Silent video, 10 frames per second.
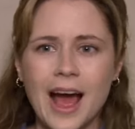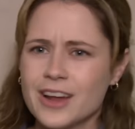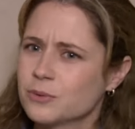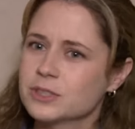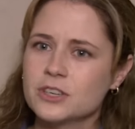
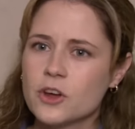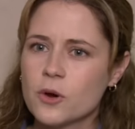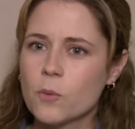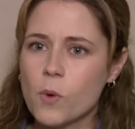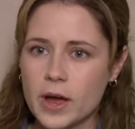I don't really
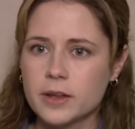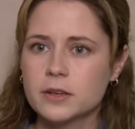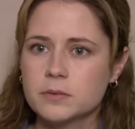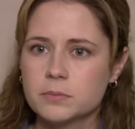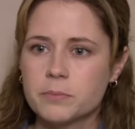know what,
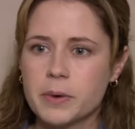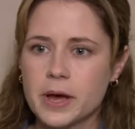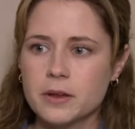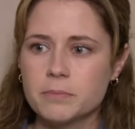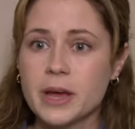but